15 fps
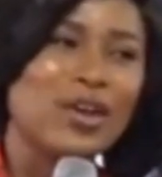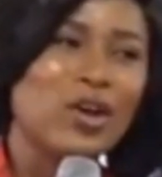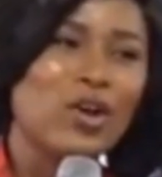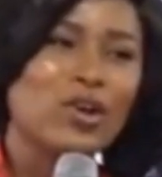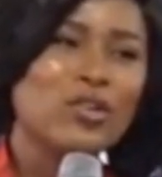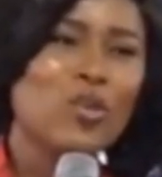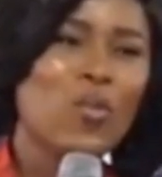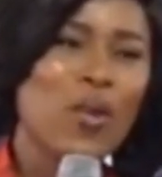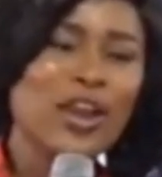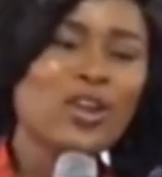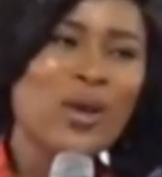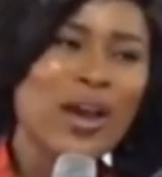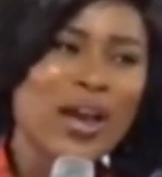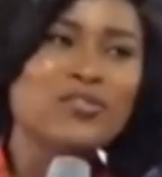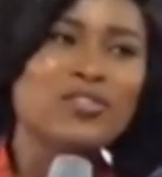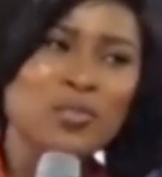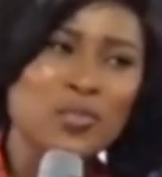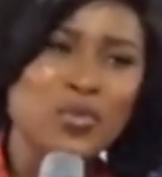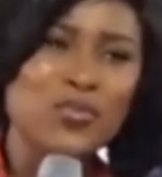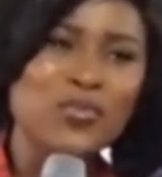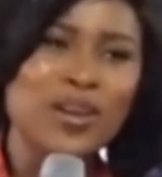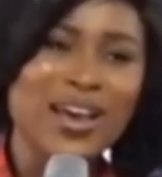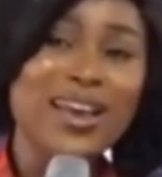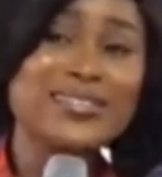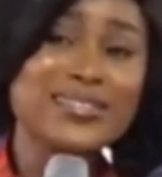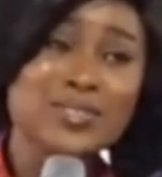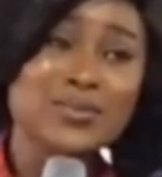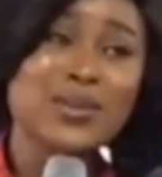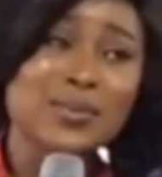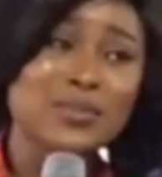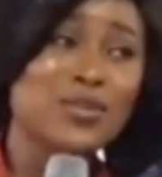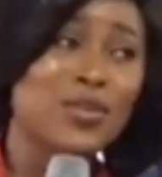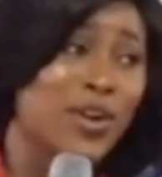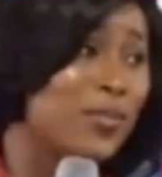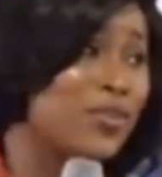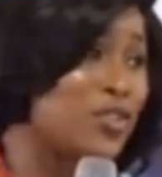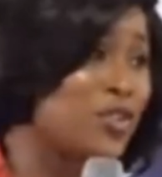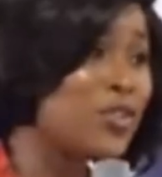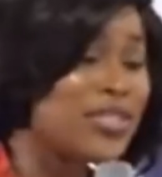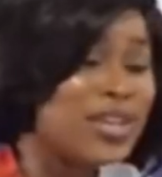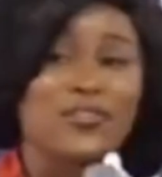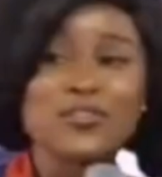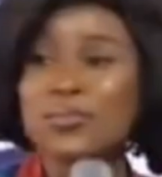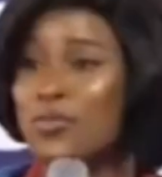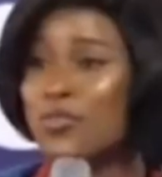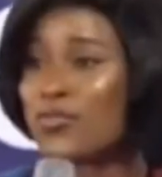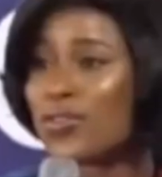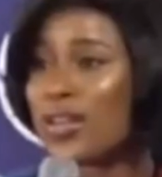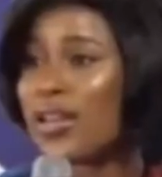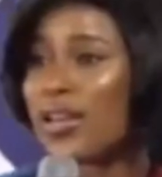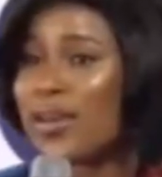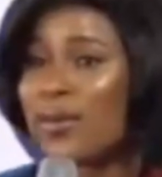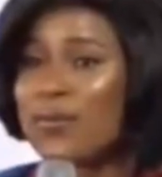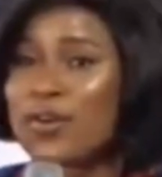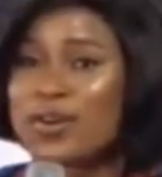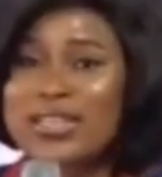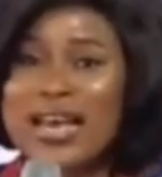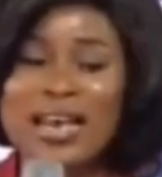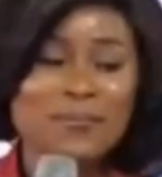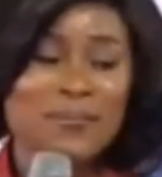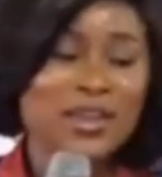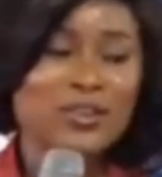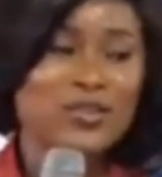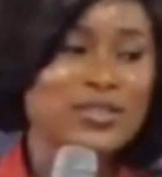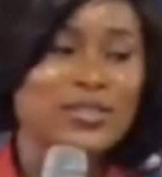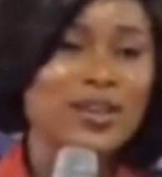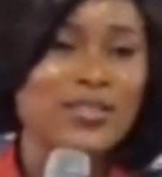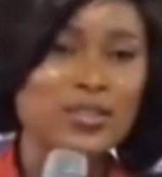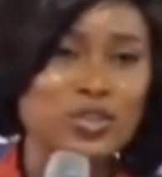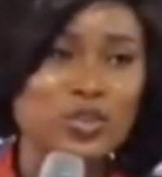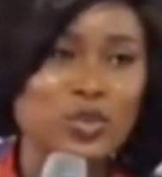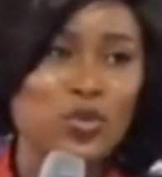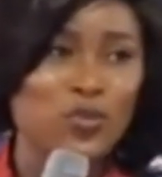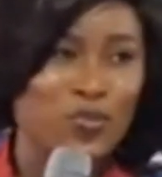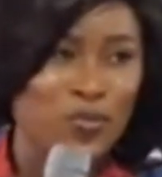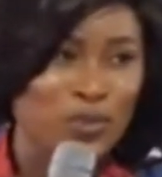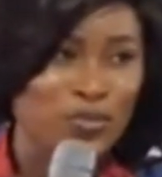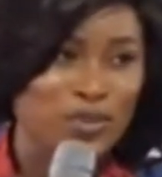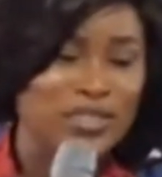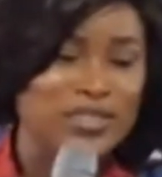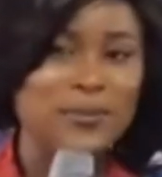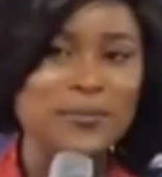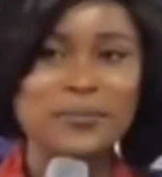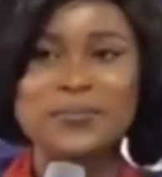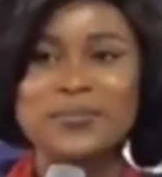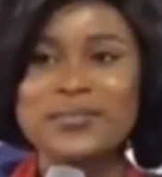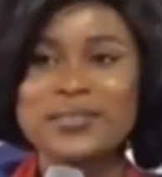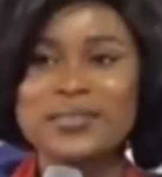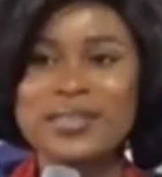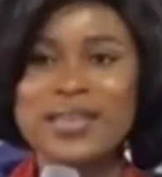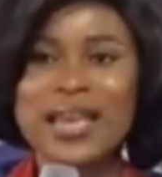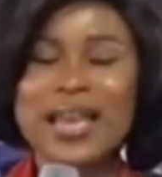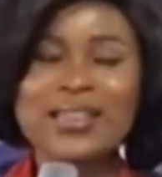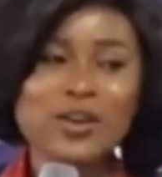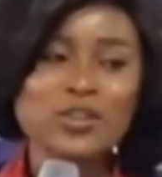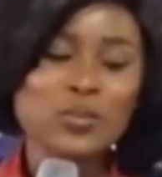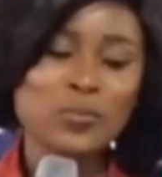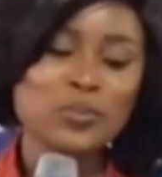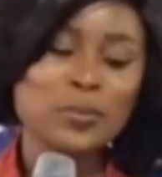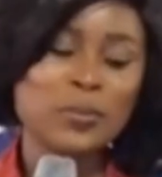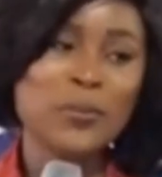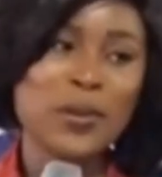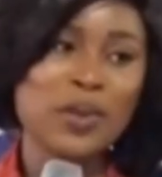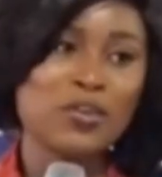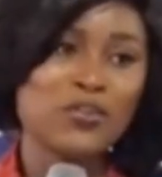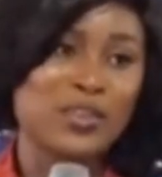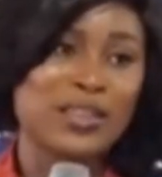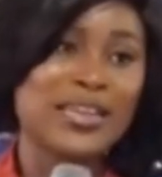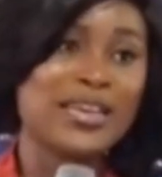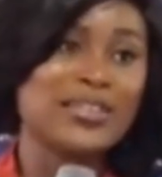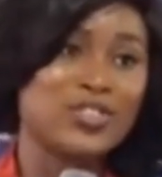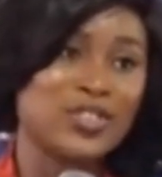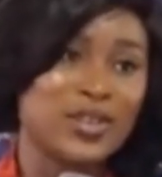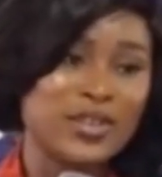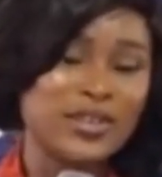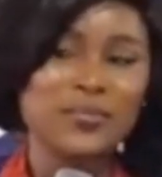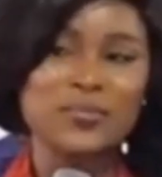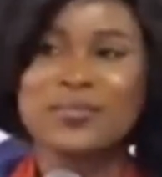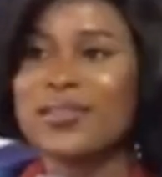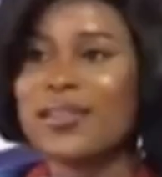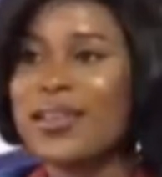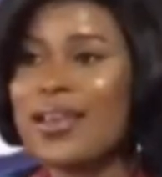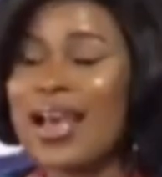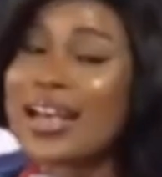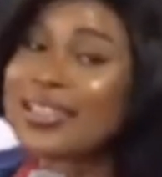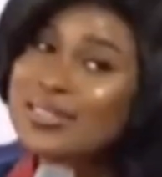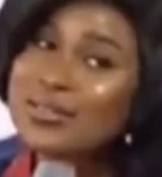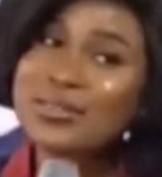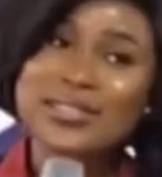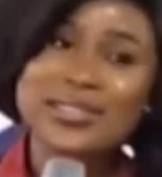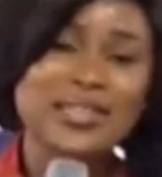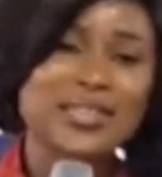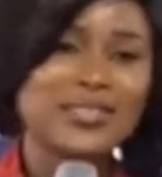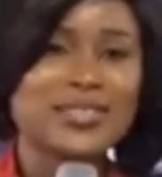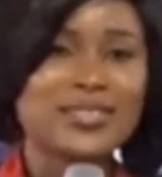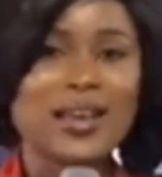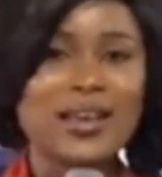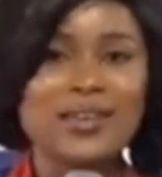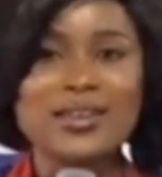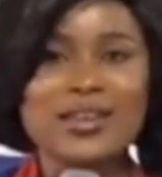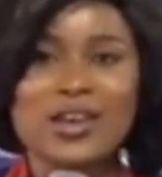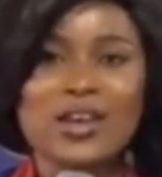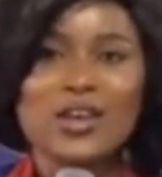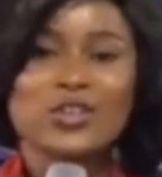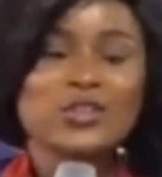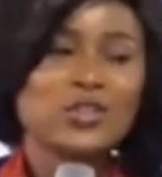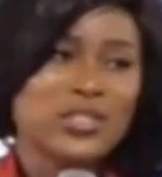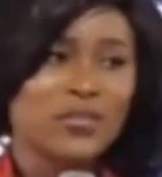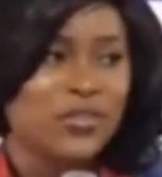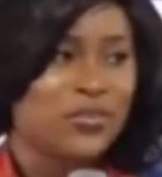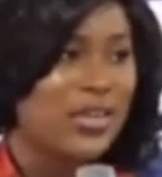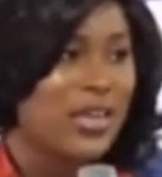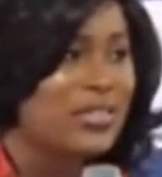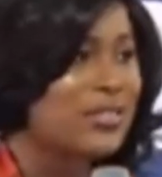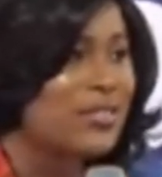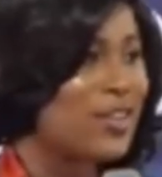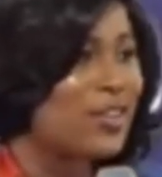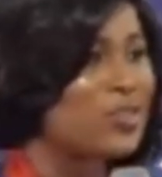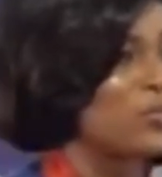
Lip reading: So why do I have to move? And he says, well, I'm sorry, but you're going to have to move. Because I made you start this show for a reason. And that was supposed to prepare you for the next journey. I still didn't understand. So TV3 gets in touch with